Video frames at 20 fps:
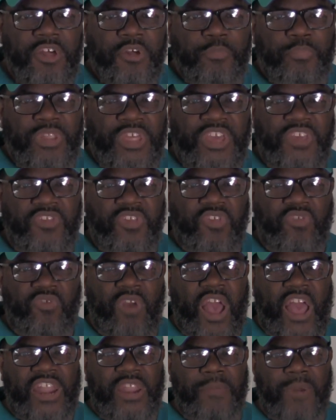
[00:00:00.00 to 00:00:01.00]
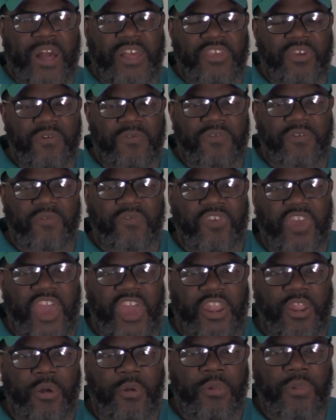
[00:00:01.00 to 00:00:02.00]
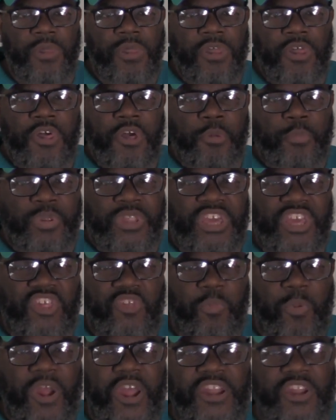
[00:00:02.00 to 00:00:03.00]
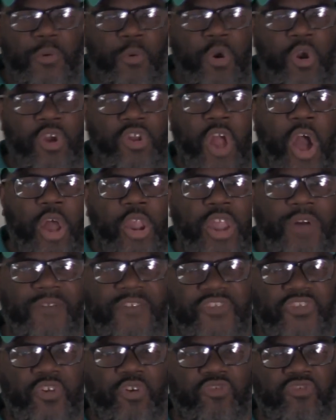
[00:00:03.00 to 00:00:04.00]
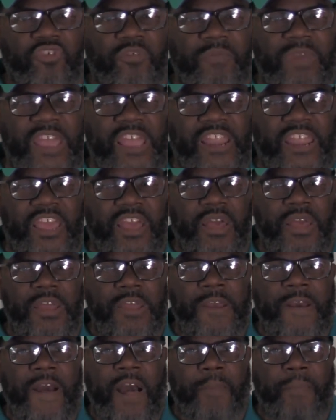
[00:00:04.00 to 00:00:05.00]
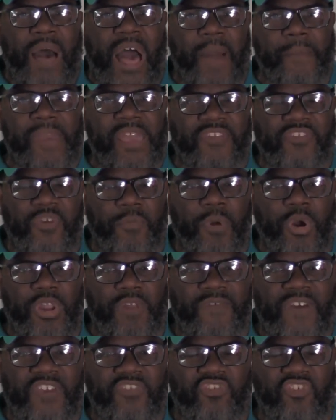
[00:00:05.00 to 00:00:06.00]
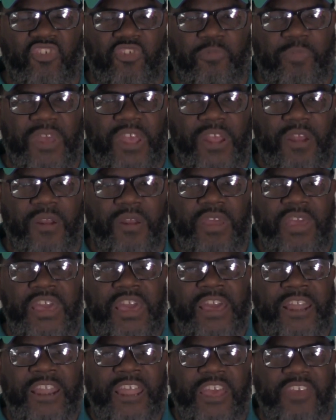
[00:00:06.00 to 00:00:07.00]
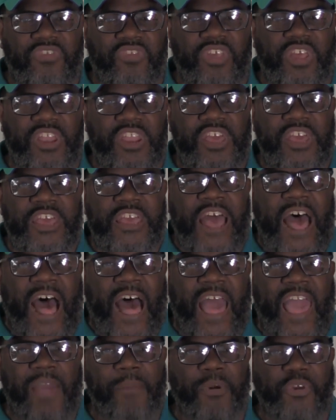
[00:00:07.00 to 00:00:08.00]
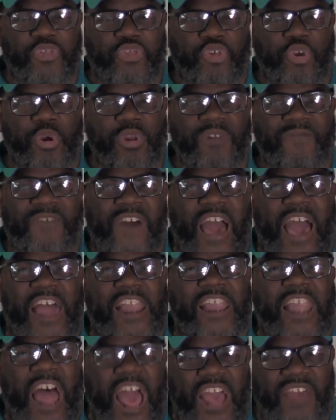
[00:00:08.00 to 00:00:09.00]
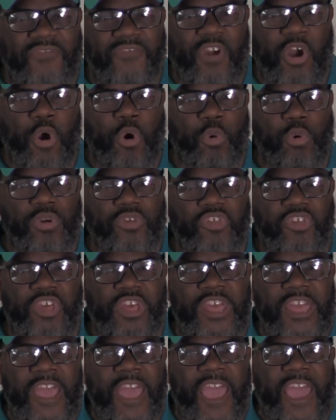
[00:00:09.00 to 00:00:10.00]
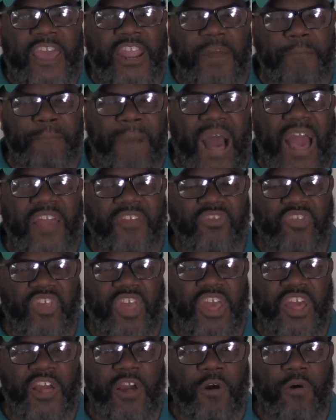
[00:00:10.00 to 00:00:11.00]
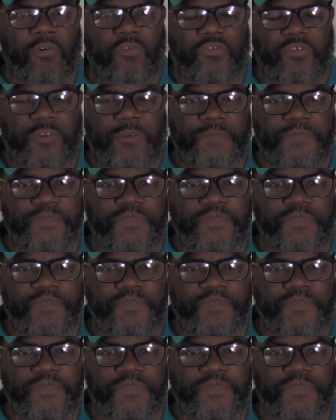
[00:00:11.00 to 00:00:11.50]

Please subscribe to my YouTube channel. Please spread the word all over social media about me as a motivational speaker. Listen, I am a certified life coach and a mindset coach.